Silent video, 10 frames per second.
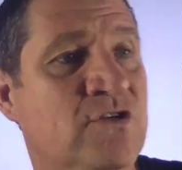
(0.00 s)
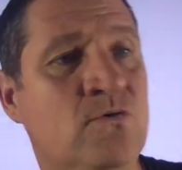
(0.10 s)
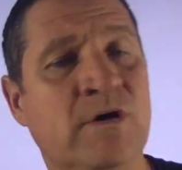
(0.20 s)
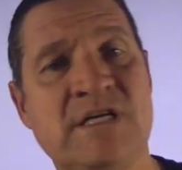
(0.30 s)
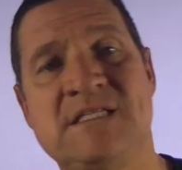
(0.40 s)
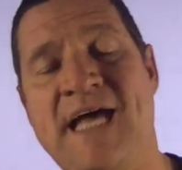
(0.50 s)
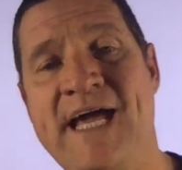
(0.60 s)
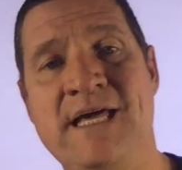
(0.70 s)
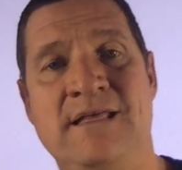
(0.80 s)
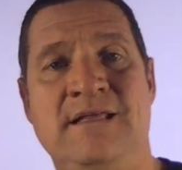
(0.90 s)
do want to
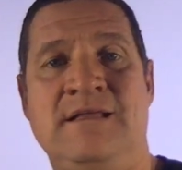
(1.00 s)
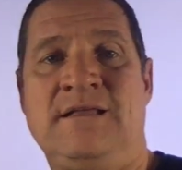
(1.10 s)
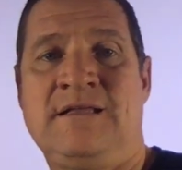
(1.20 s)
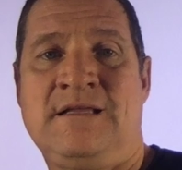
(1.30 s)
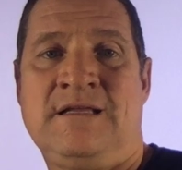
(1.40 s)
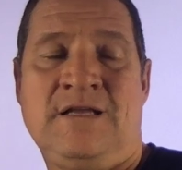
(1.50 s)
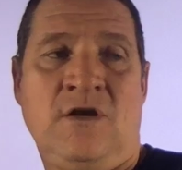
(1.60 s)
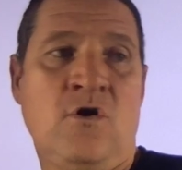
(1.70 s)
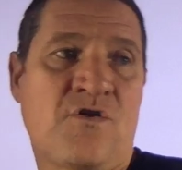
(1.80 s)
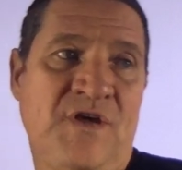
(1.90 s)
say,
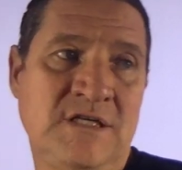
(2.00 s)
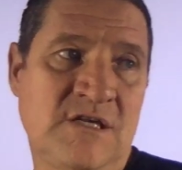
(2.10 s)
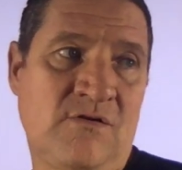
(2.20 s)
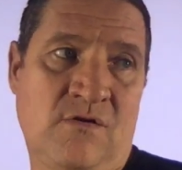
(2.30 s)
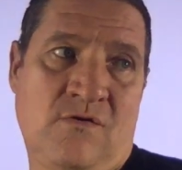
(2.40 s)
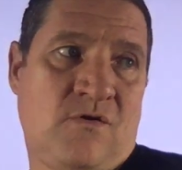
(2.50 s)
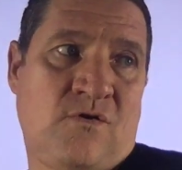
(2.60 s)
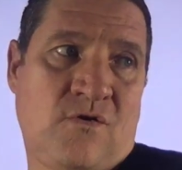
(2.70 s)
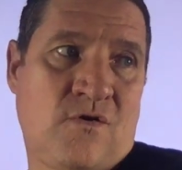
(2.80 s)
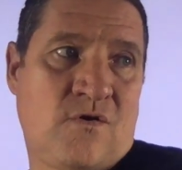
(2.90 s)
look, things
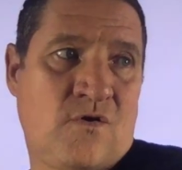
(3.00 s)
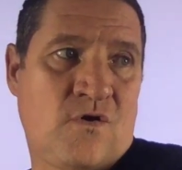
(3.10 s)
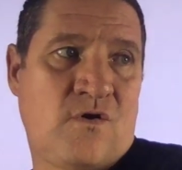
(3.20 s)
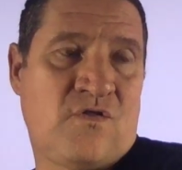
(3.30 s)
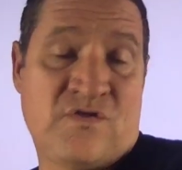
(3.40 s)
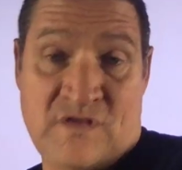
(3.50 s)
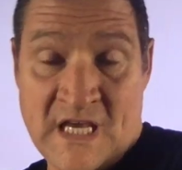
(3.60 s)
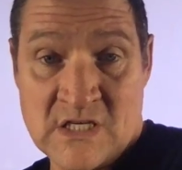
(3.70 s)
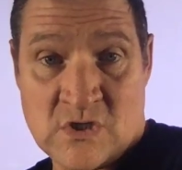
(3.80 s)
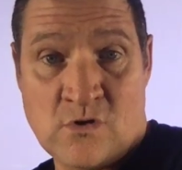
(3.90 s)

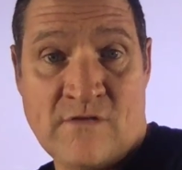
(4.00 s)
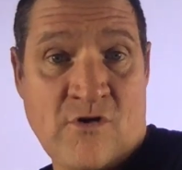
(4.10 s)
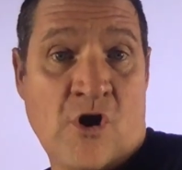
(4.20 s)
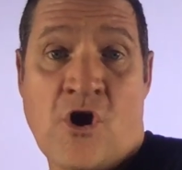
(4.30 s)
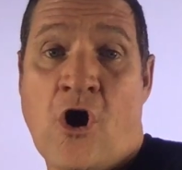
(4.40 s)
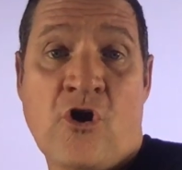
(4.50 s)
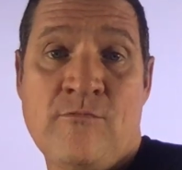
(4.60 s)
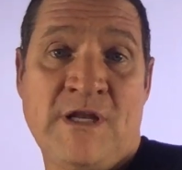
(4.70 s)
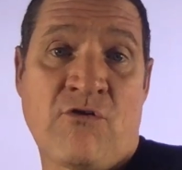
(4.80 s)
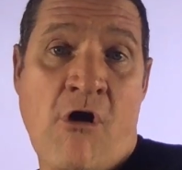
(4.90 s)
things could have gone
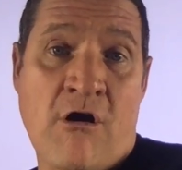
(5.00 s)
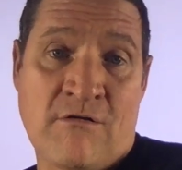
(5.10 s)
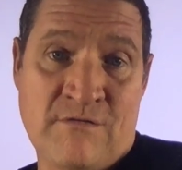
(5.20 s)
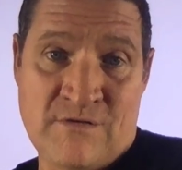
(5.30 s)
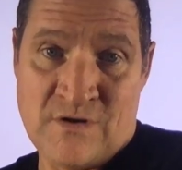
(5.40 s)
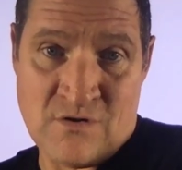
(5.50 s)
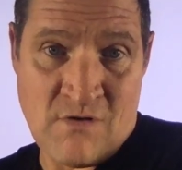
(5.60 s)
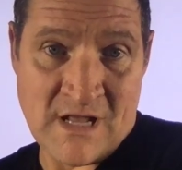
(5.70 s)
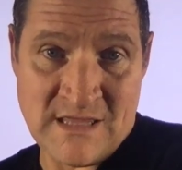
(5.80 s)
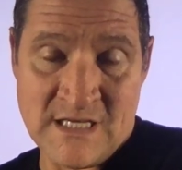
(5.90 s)
horribly wrong,
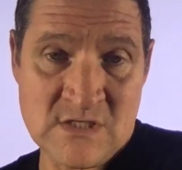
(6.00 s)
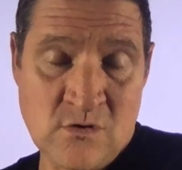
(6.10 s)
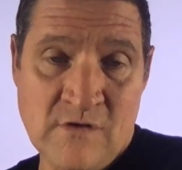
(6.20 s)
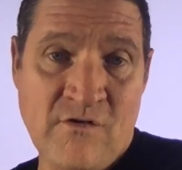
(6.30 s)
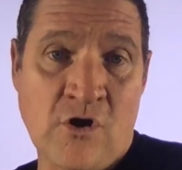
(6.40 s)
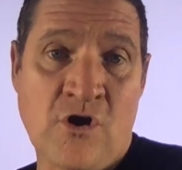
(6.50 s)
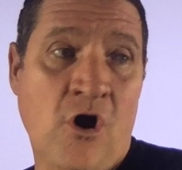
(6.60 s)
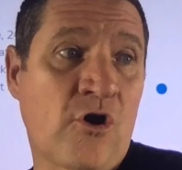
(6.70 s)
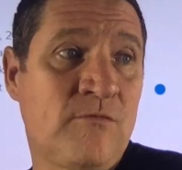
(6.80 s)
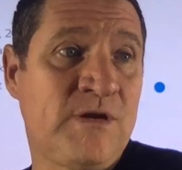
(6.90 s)
right? Things could have gone
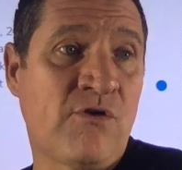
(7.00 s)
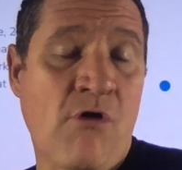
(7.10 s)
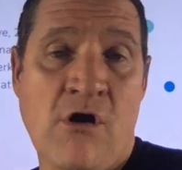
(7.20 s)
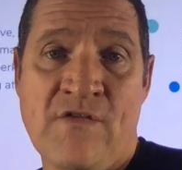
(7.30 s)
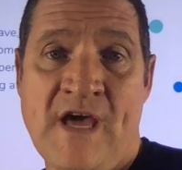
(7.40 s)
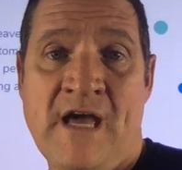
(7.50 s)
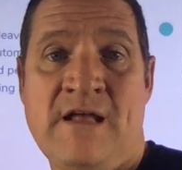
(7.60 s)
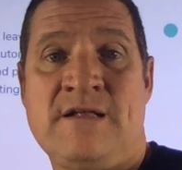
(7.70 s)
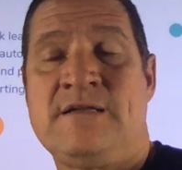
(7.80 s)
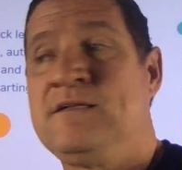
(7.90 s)
horribly wrong there.
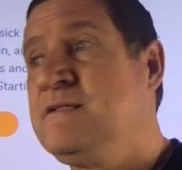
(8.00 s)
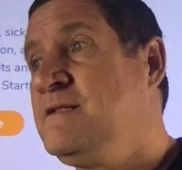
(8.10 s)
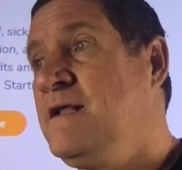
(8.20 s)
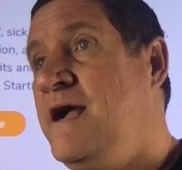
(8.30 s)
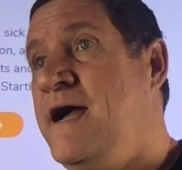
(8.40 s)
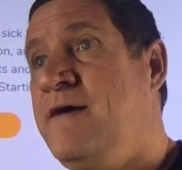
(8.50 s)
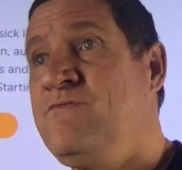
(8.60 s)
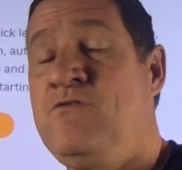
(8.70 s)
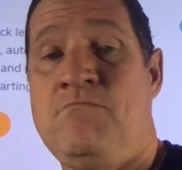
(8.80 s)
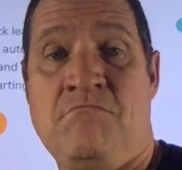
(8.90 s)
Uh,
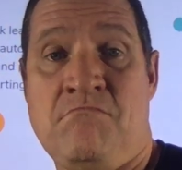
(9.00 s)
you,